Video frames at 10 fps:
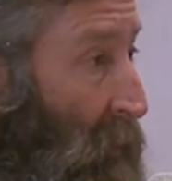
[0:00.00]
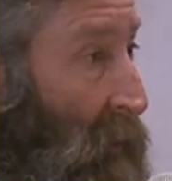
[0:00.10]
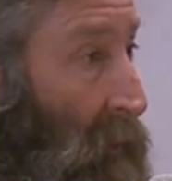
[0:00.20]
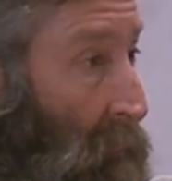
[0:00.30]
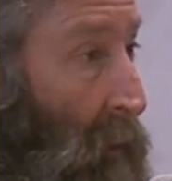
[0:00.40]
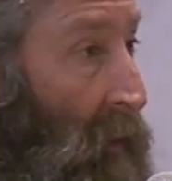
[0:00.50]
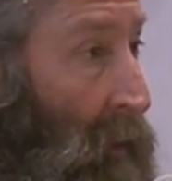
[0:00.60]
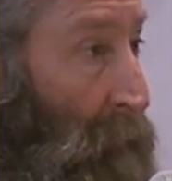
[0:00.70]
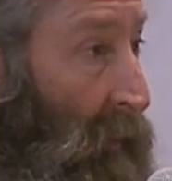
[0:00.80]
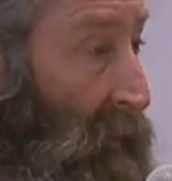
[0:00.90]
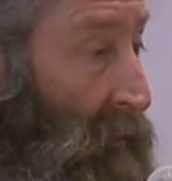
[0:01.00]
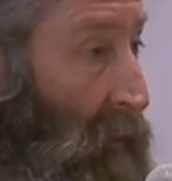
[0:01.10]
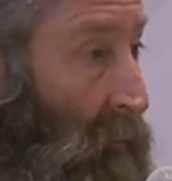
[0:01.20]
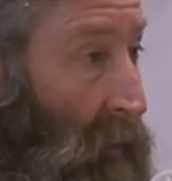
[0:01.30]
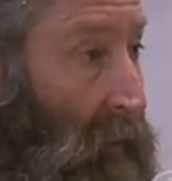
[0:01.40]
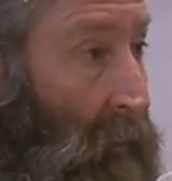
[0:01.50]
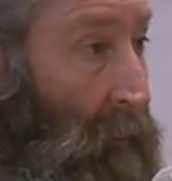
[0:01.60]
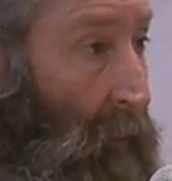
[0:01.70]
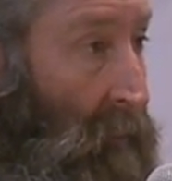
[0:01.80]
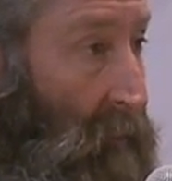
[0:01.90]
look at the marketplace and you look at
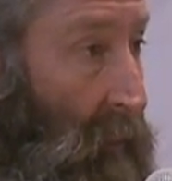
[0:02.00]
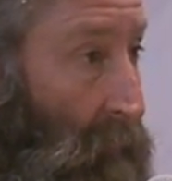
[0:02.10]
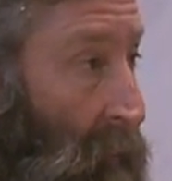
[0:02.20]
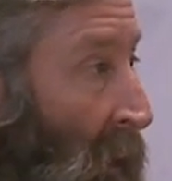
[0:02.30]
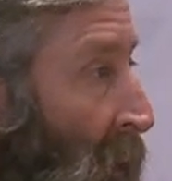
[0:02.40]
who owns them,